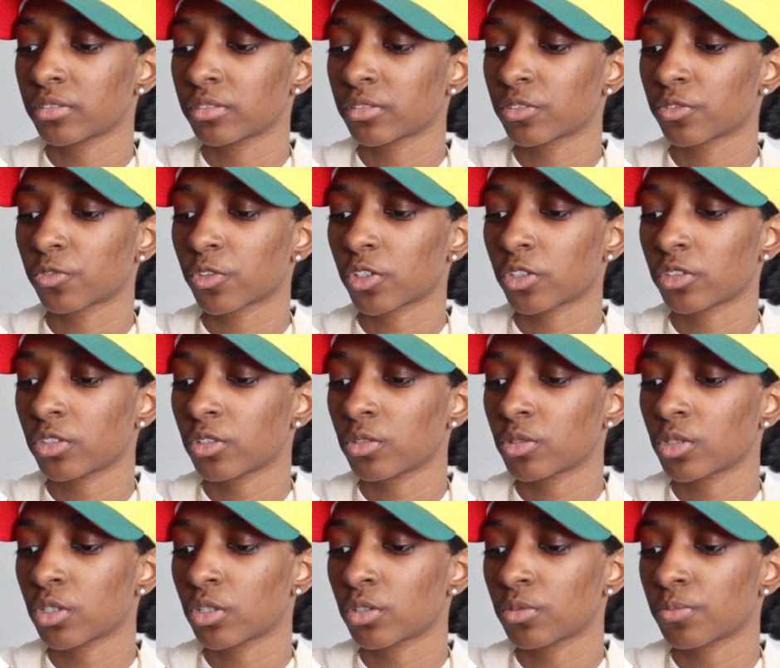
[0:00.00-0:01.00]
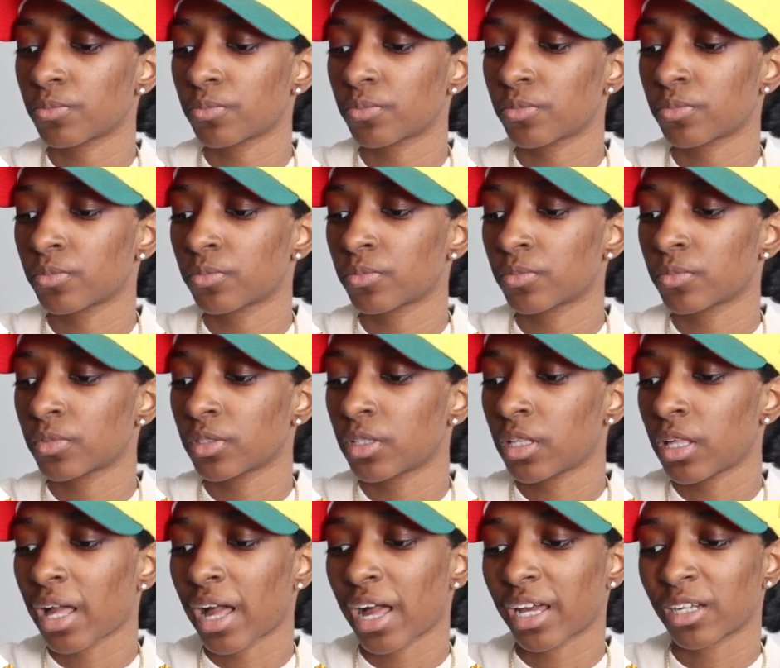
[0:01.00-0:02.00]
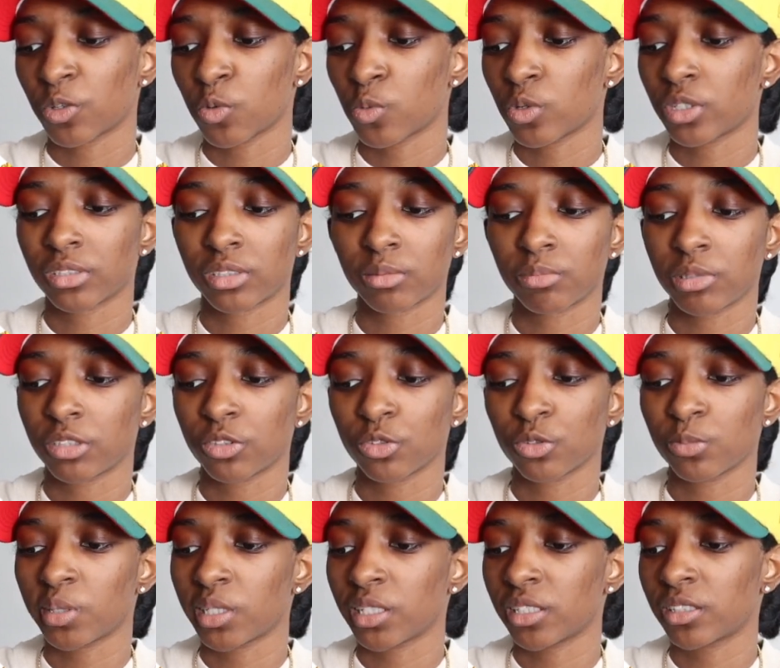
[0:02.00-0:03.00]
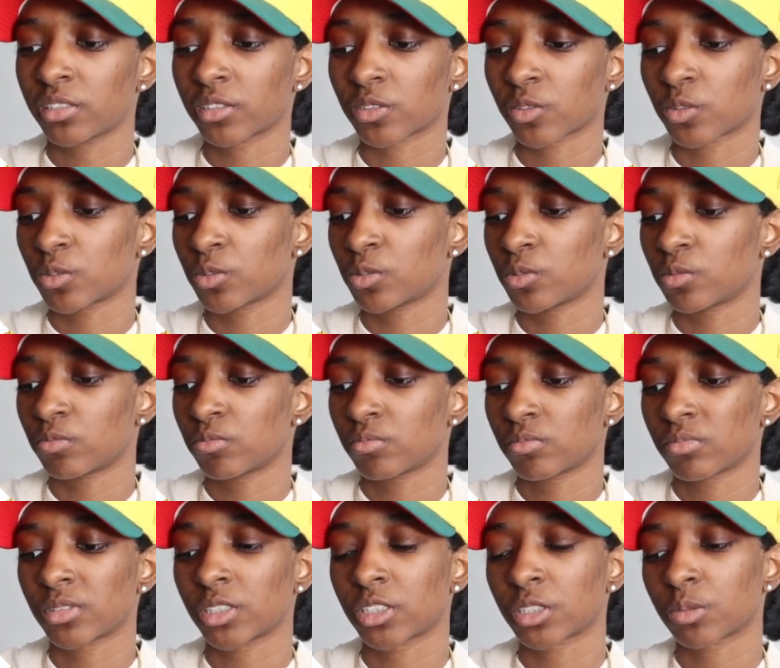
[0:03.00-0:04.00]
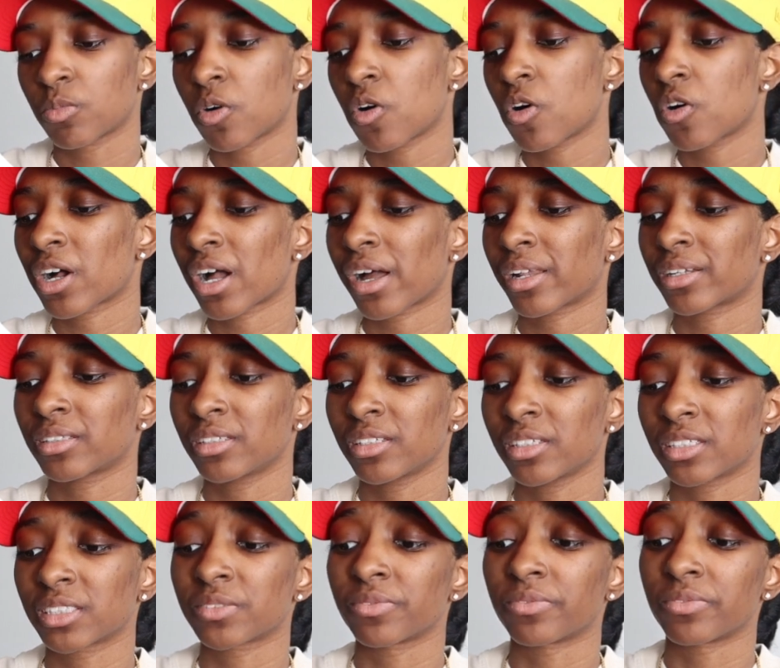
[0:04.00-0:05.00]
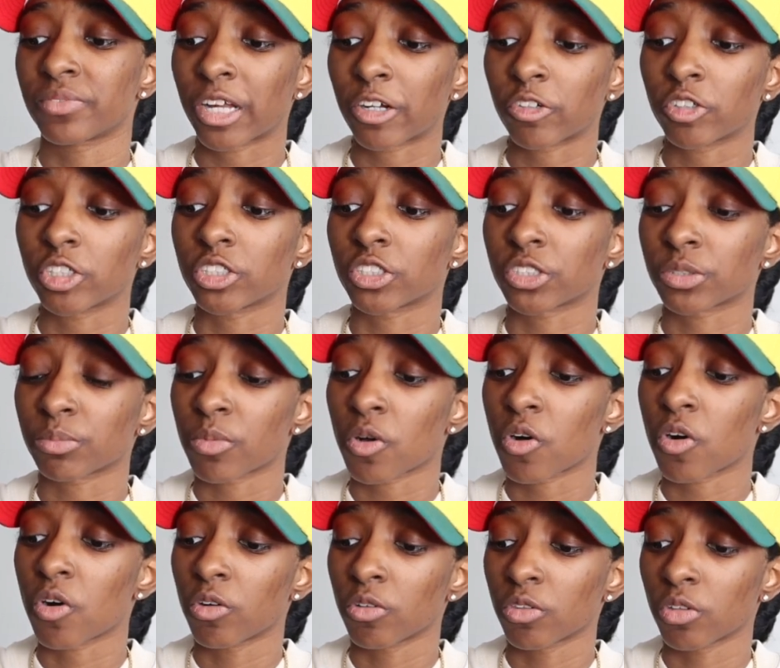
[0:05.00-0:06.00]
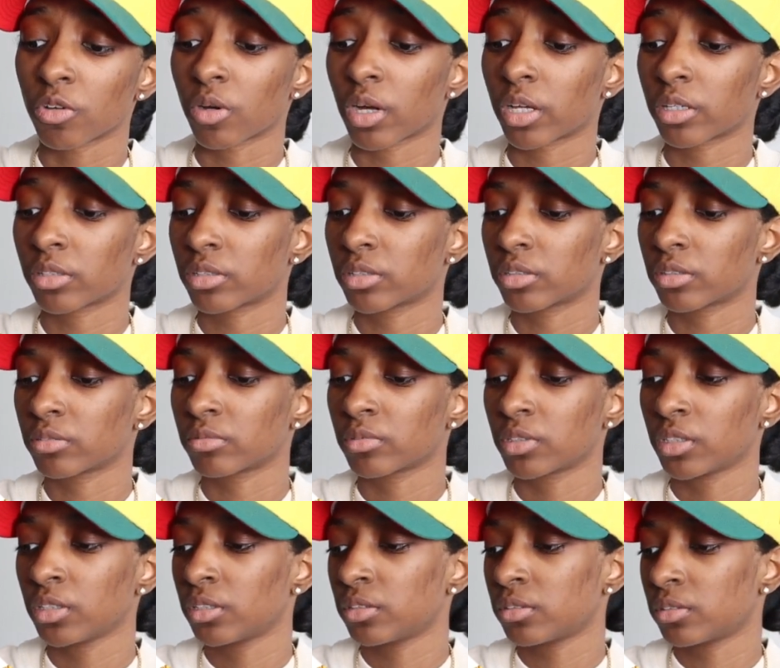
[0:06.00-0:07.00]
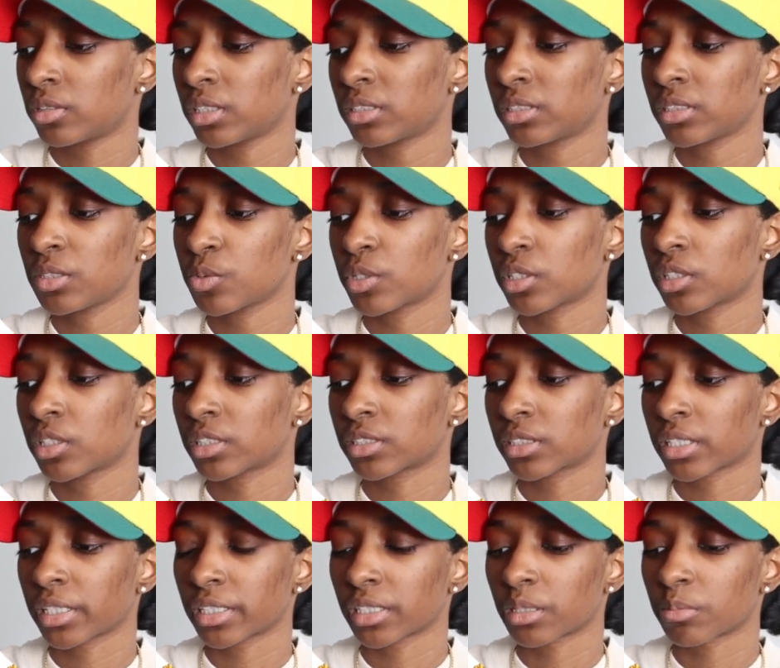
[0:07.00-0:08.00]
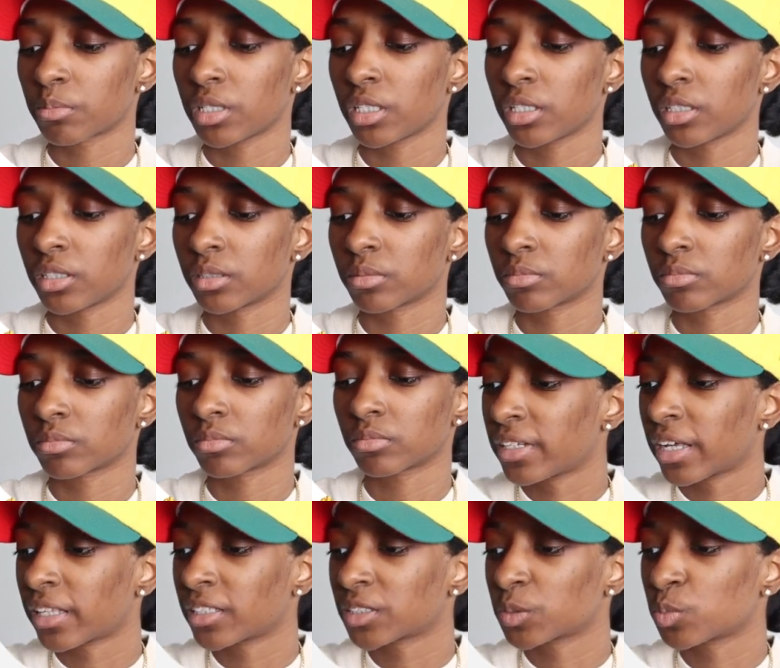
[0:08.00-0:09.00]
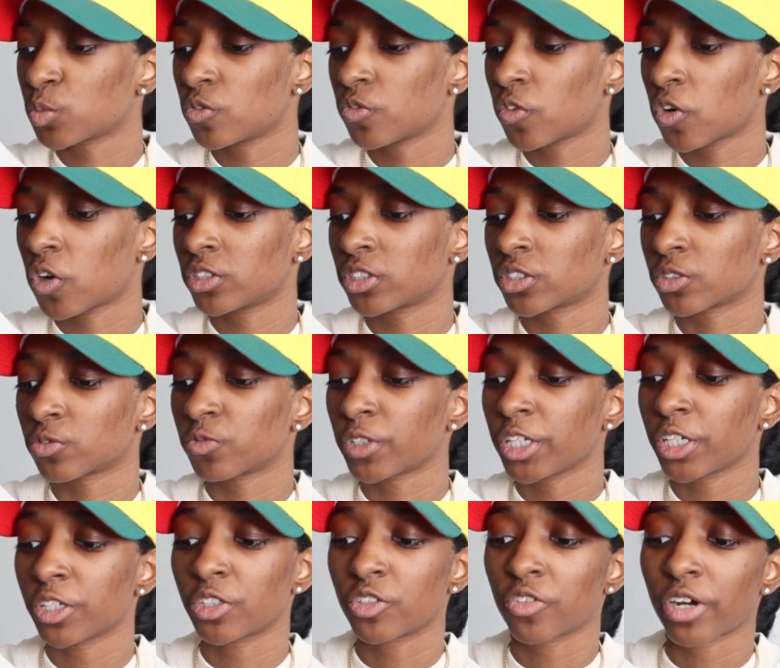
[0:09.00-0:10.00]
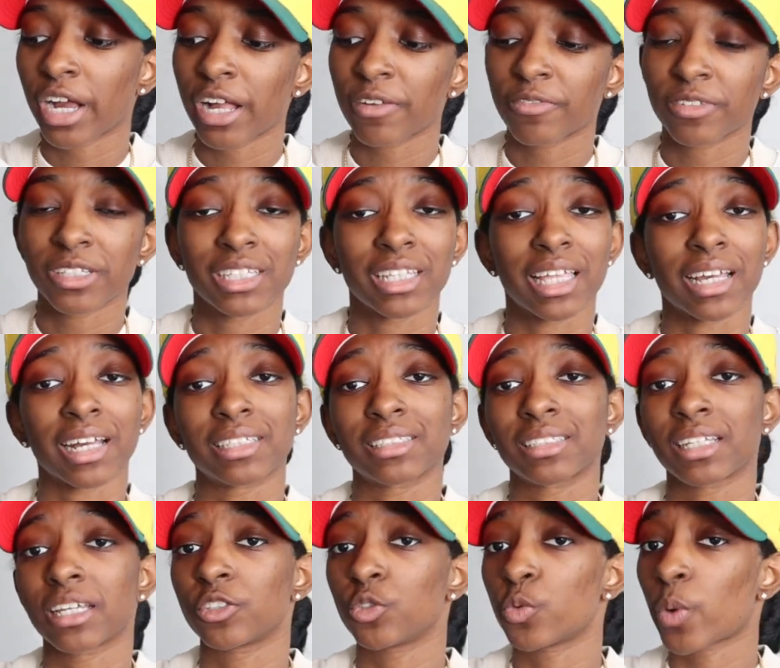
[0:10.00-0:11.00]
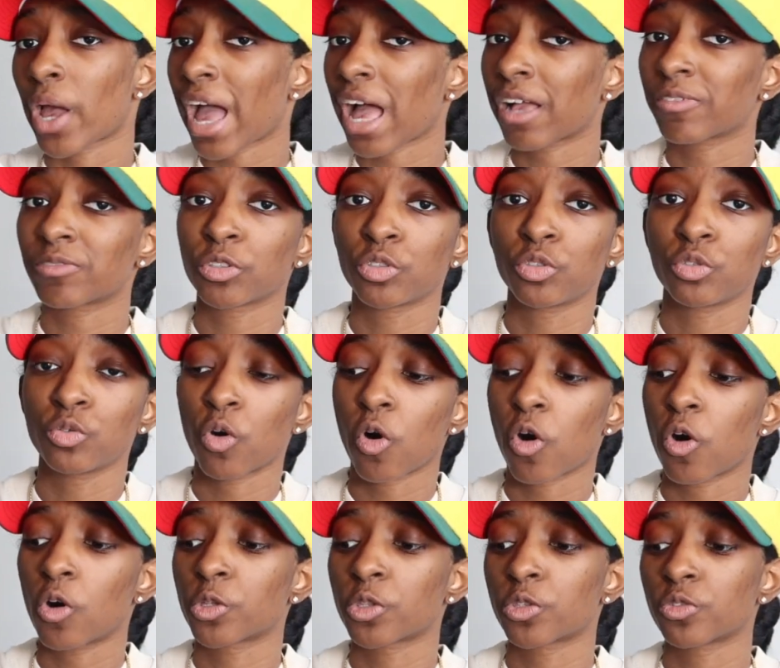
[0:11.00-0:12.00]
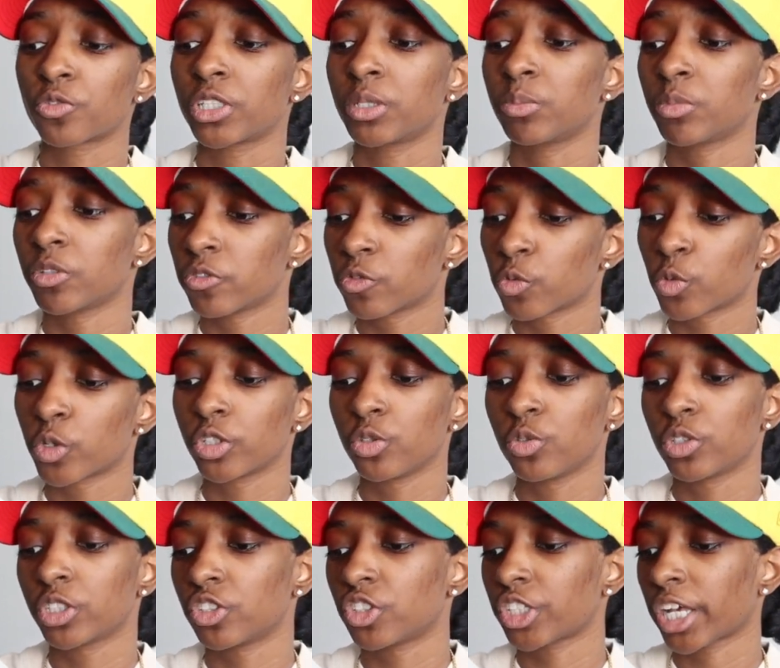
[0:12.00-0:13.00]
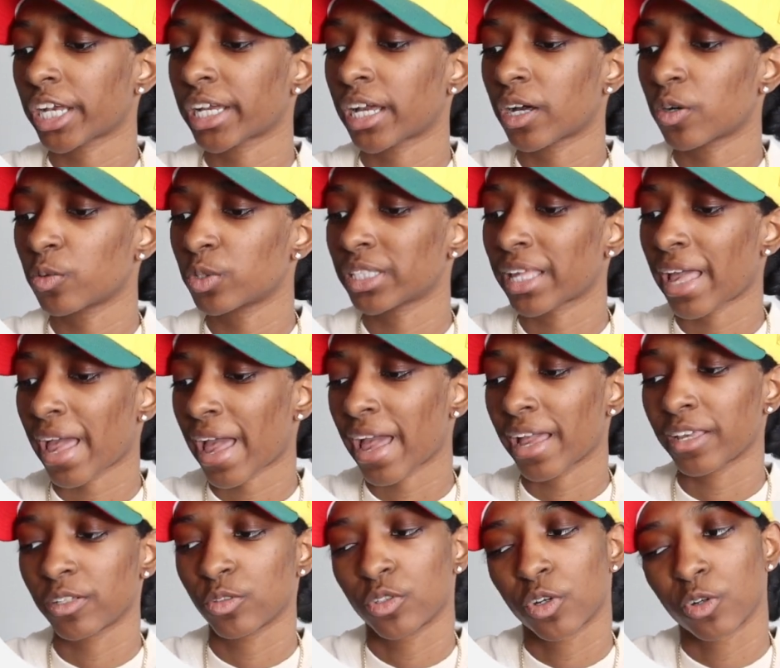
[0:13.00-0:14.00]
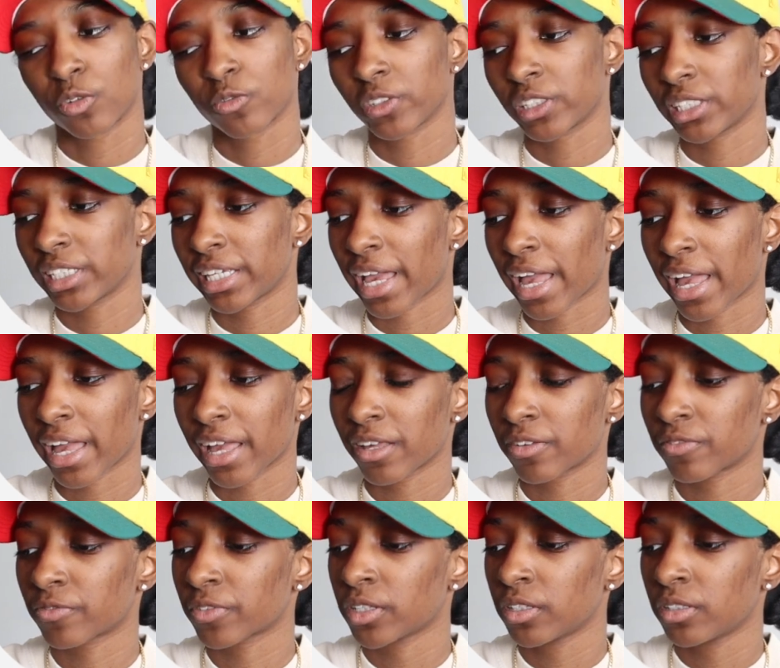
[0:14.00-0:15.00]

the front logo. I don't want it to be too big, so the small kind of looks very small though, I don't know. Let's see what it looks like in a medium. Now let's move on to rear graphic. Like I said, you have to do all 3 before you can check out with the hat. You don't really have